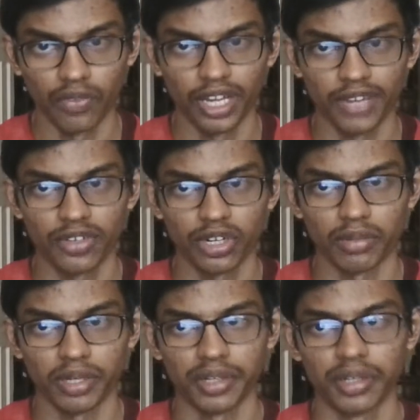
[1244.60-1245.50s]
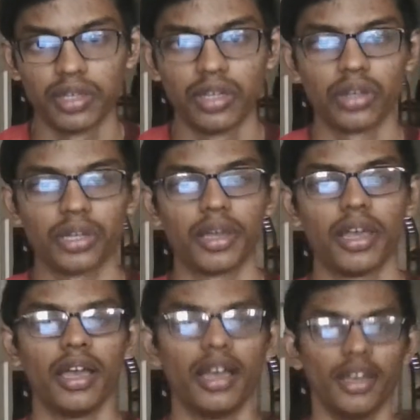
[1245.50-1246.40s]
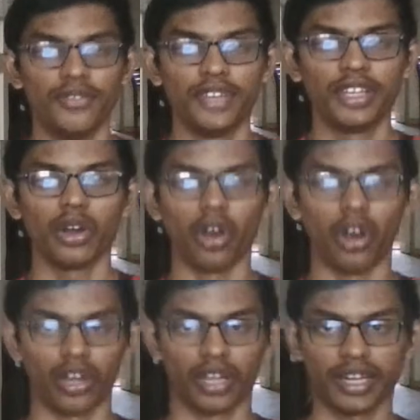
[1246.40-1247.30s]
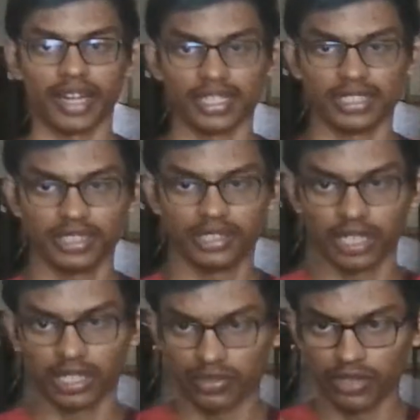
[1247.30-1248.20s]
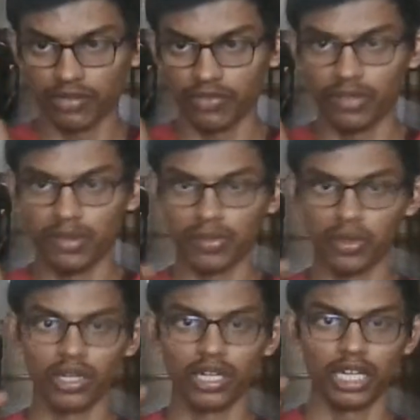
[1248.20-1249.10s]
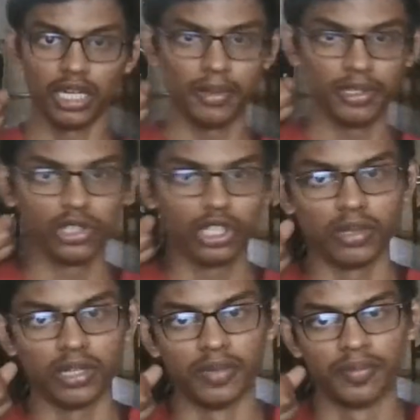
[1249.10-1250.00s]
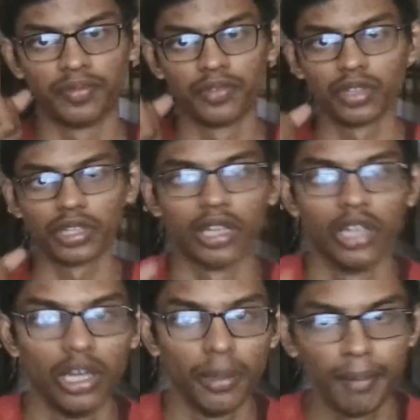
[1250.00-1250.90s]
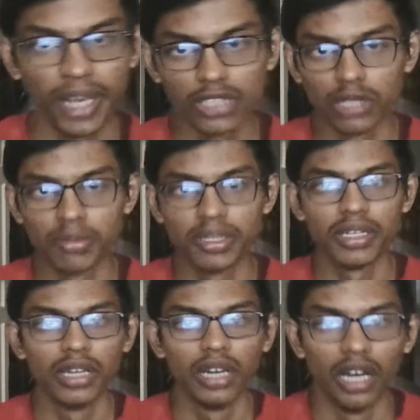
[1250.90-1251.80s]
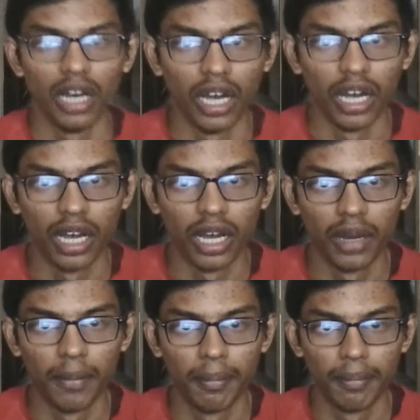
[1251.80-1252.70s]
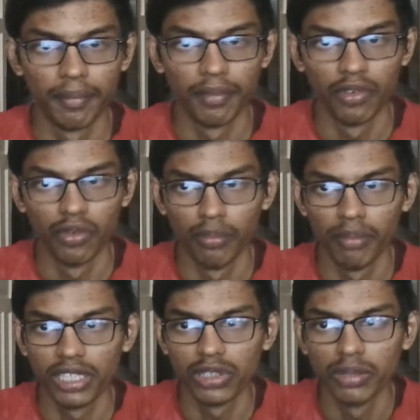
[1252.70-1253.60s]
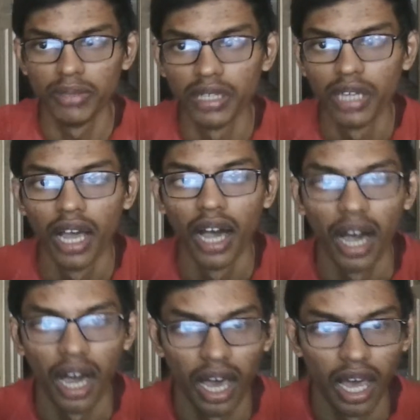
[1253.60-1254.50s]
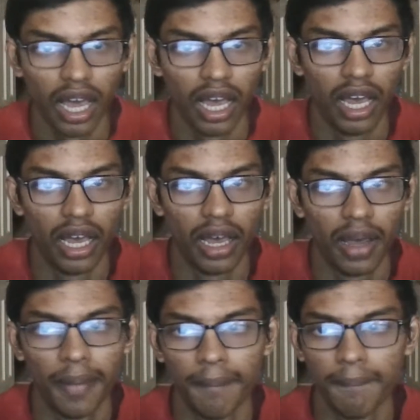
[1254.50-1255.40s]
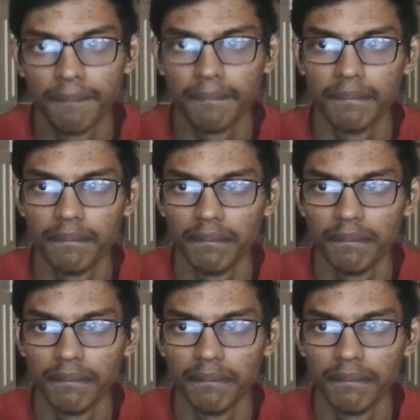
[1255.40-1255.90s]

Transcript: environment. Okay. Weak organic acid drug will be more lipid soluble. Okay. Base will be uh, base will be um